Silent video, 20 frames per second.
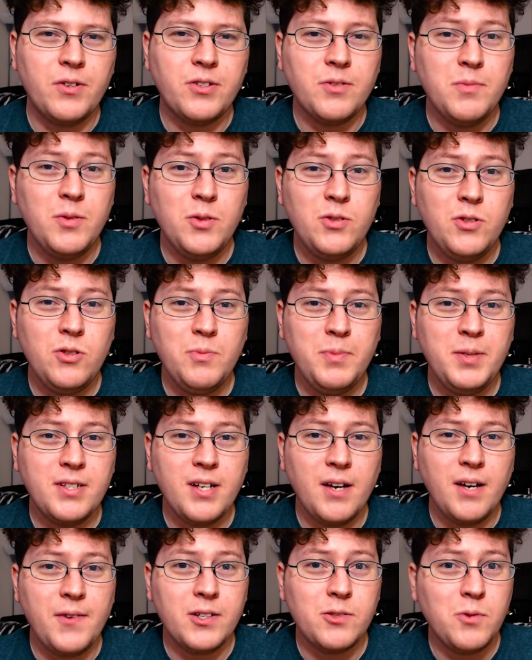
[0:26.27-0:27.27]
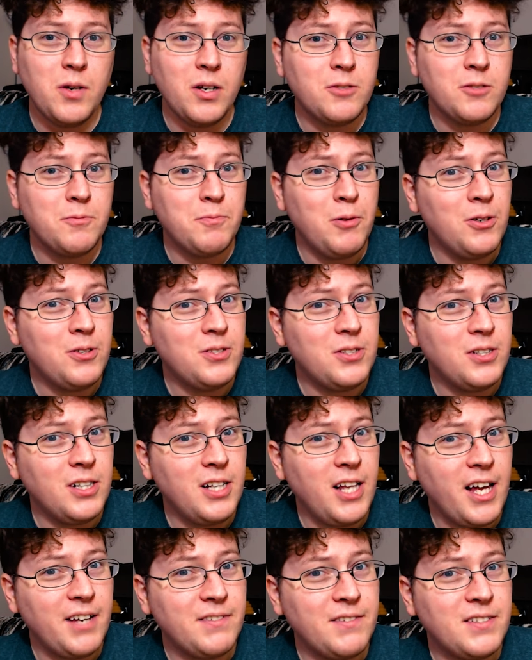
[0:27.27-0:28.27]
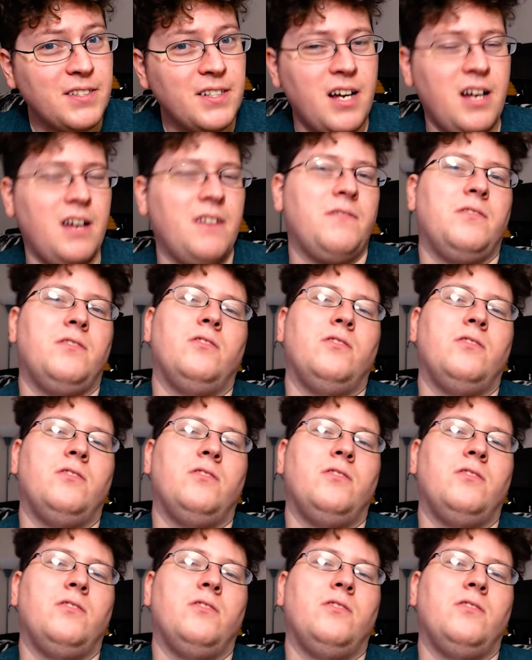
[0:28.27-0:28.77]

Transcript: some YouTube-y stuff as well as personal life stuff.